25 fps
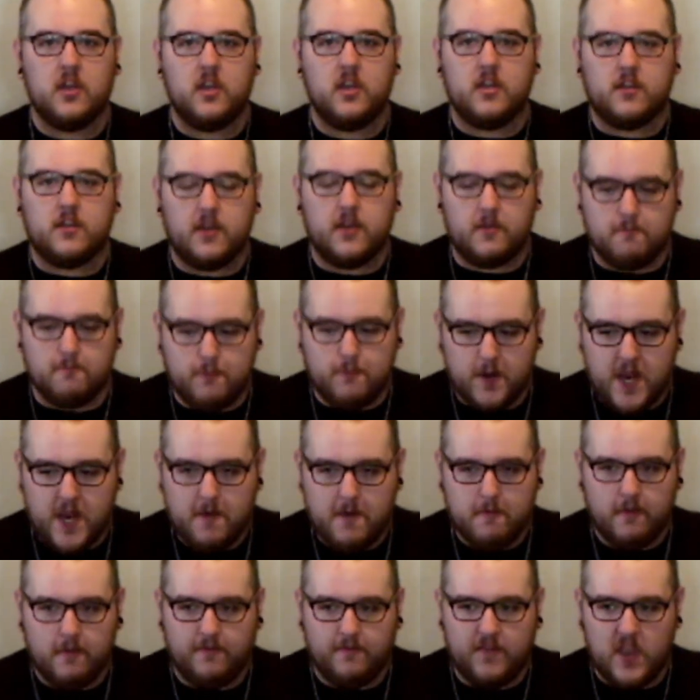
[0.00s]
the
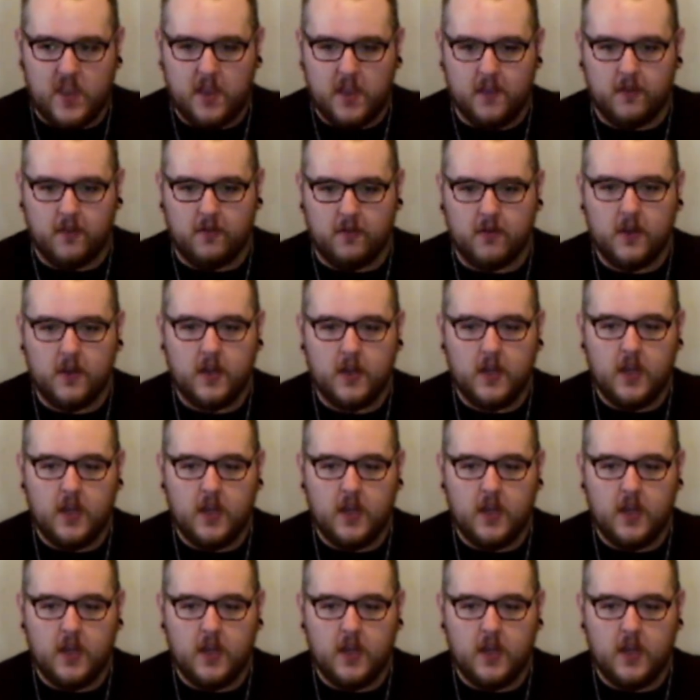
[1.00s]
re-review